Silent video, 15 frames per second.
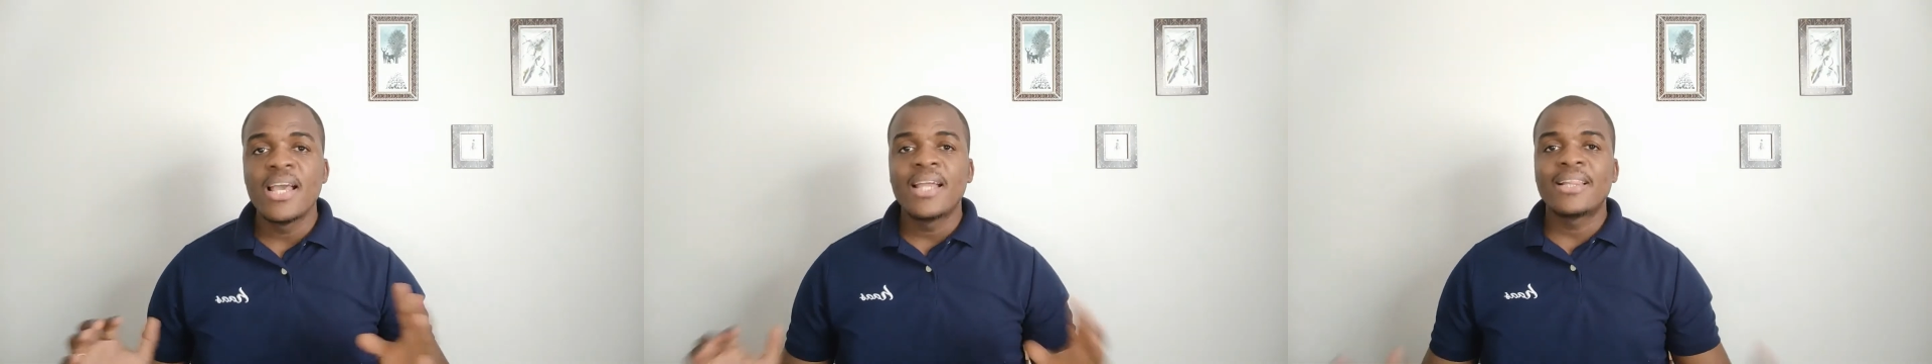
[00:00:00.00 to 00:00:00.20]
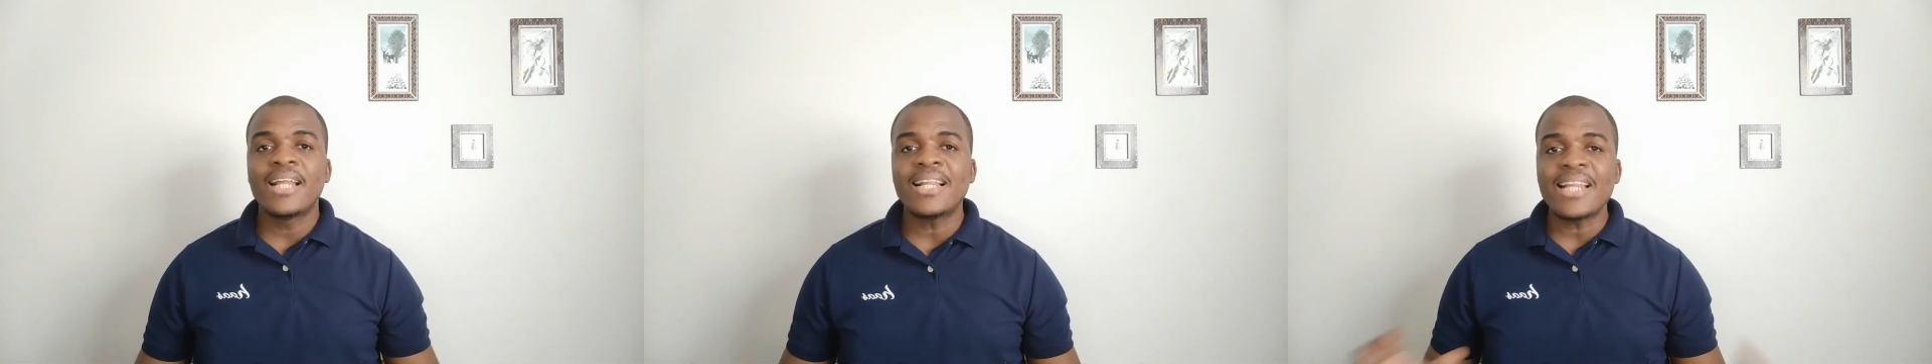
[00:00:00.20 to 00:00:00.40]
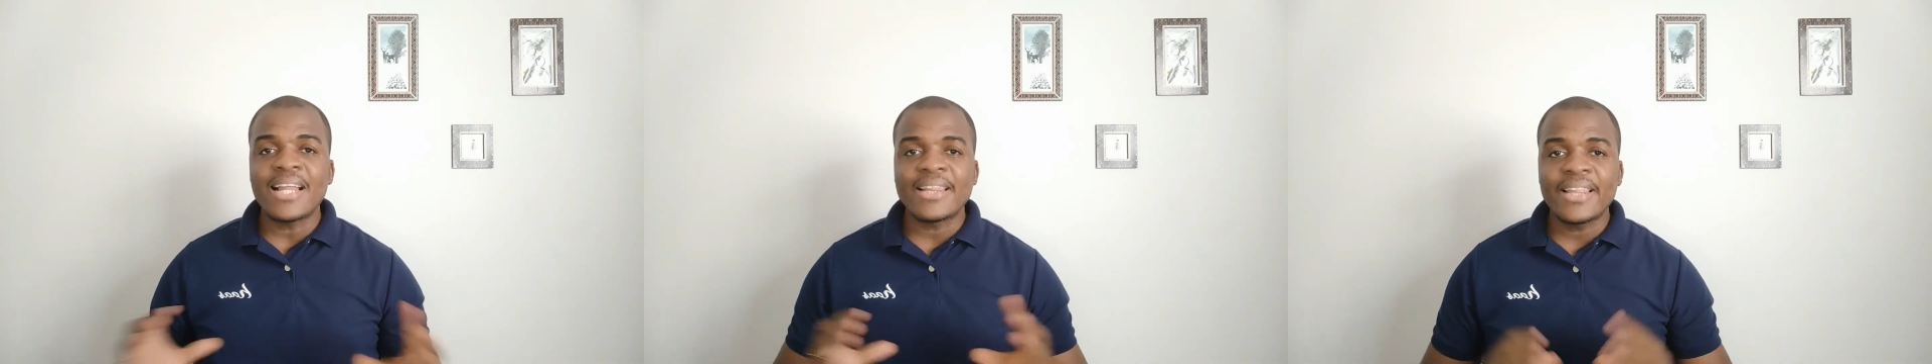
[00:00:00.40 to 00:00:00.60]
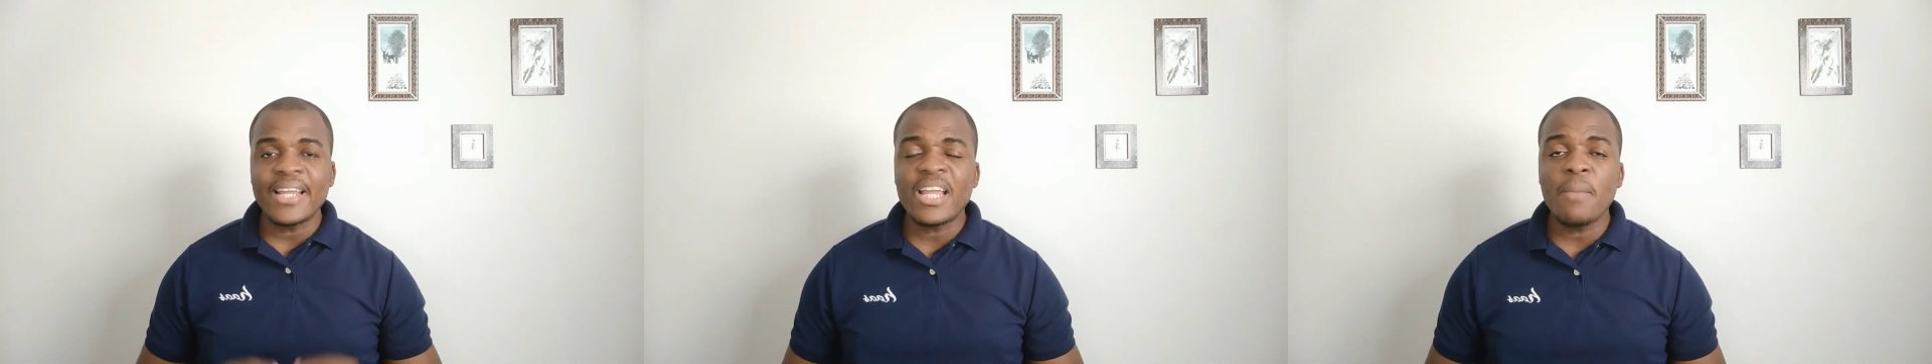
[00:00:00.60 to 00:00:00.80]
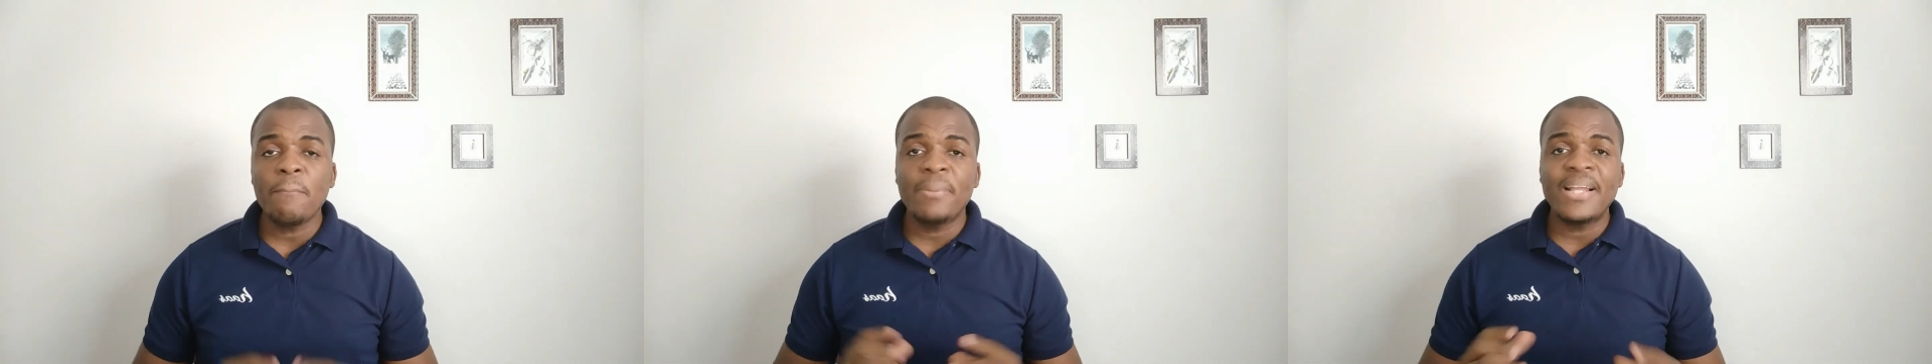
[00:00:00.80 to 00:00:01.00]
that are
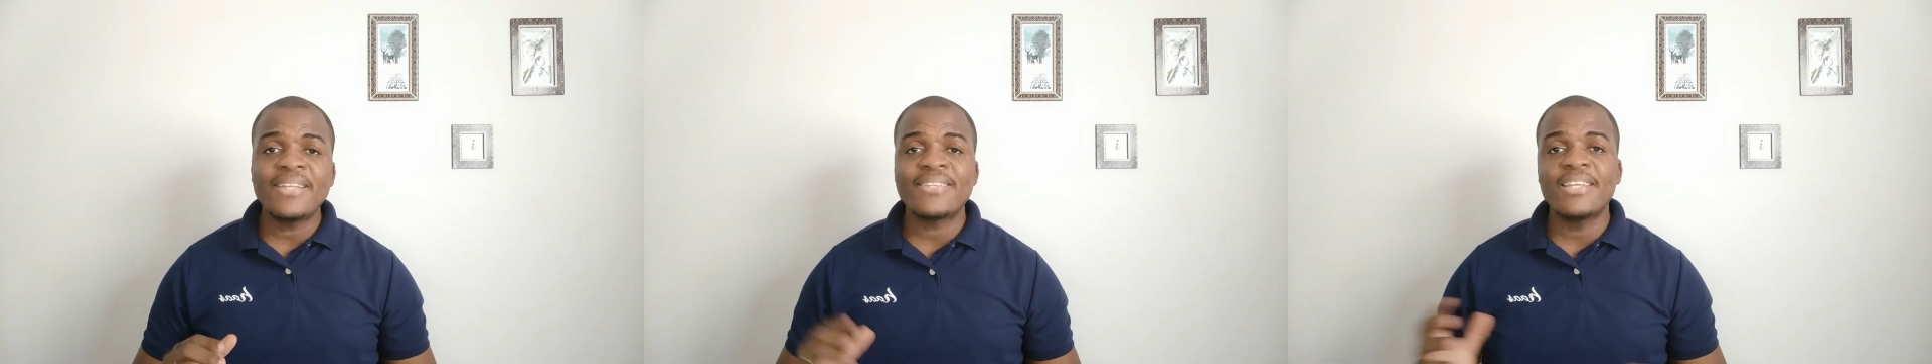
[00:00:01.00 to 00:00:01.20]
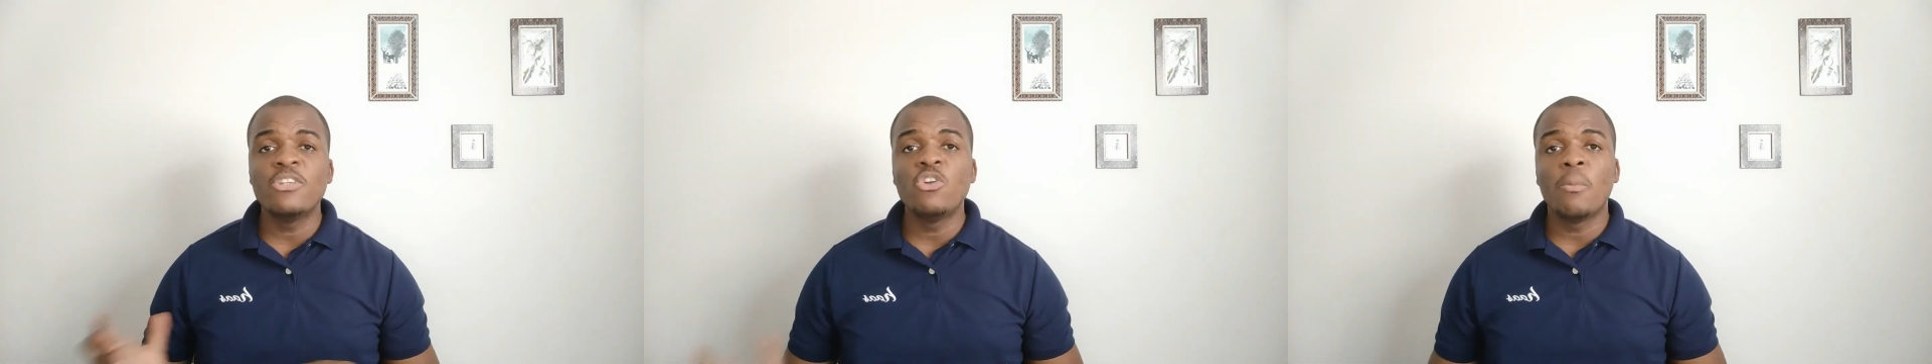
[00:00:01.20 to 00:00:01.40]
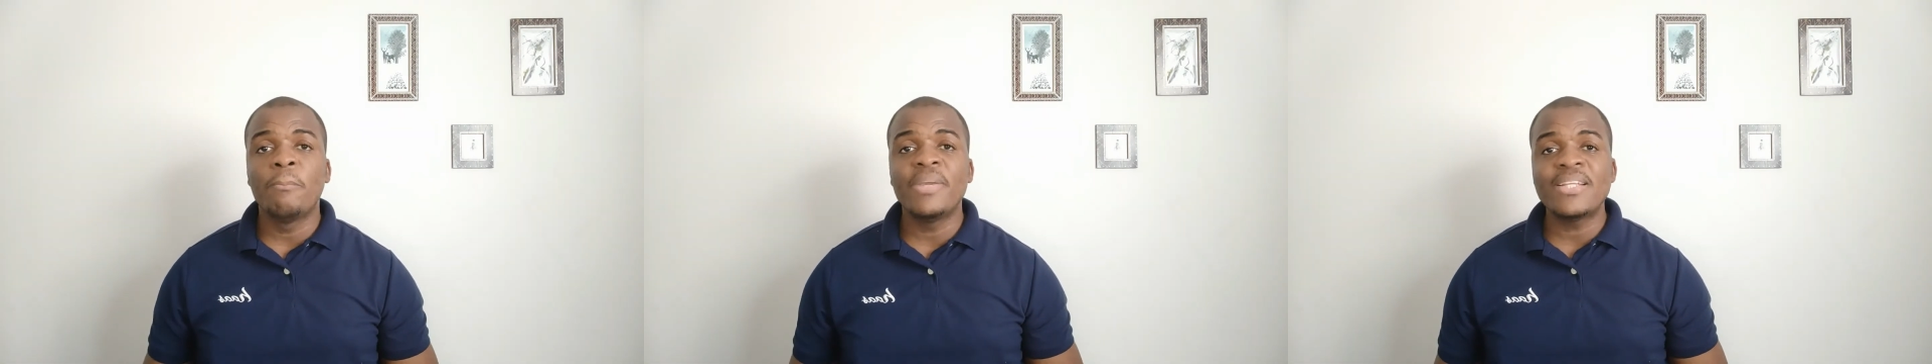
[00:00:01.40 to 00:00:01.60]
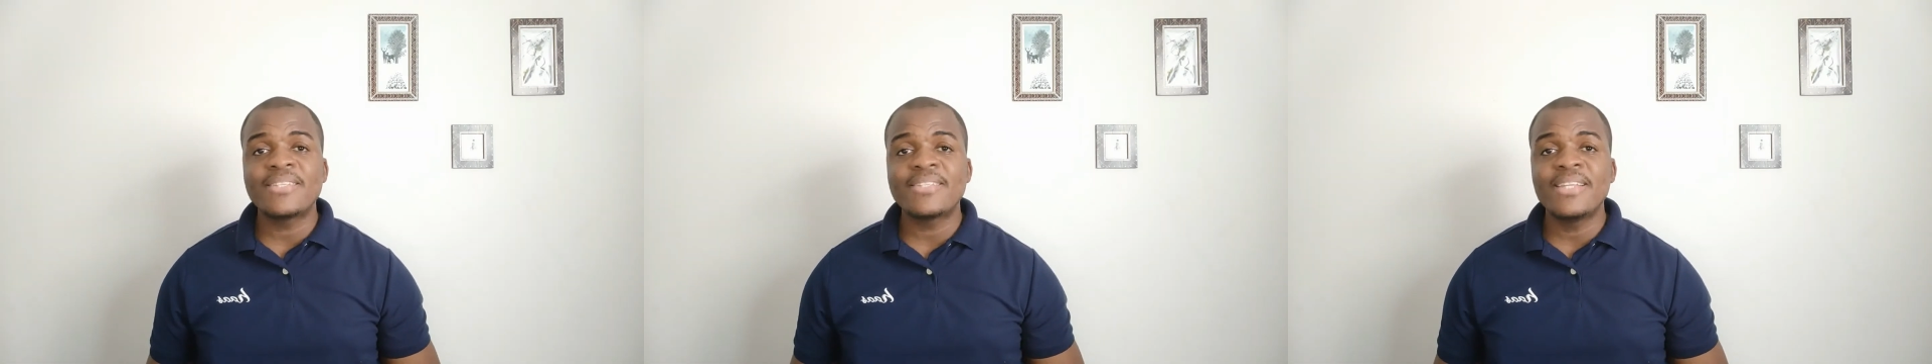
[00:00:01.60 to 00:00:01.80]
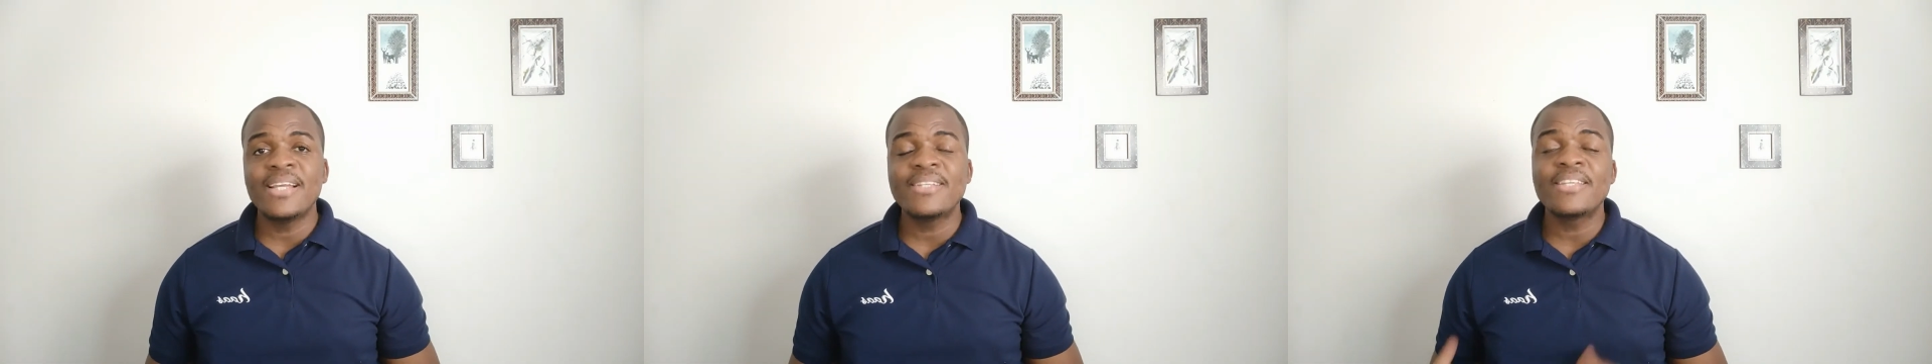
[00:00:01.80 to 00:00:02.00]
taking place in your
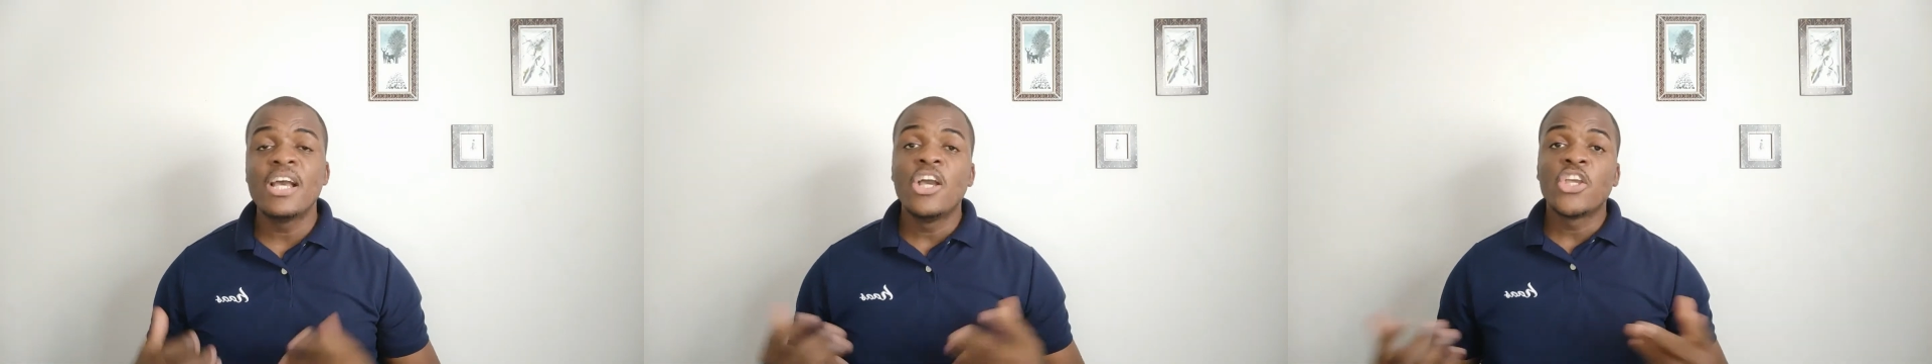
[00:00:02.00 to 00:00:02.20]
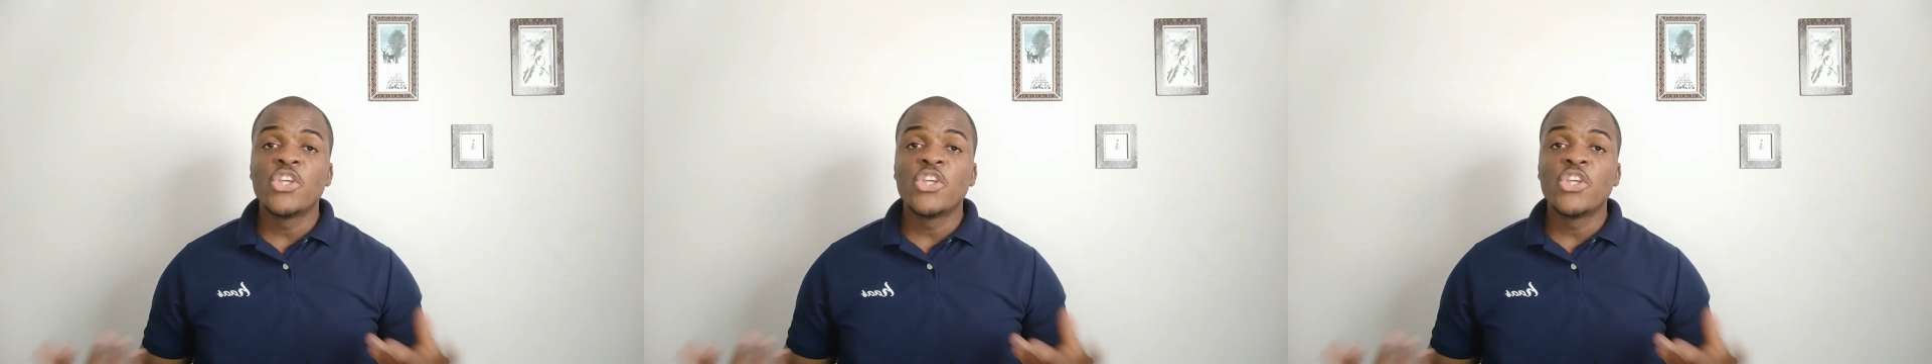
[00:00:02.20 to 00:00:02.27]
business,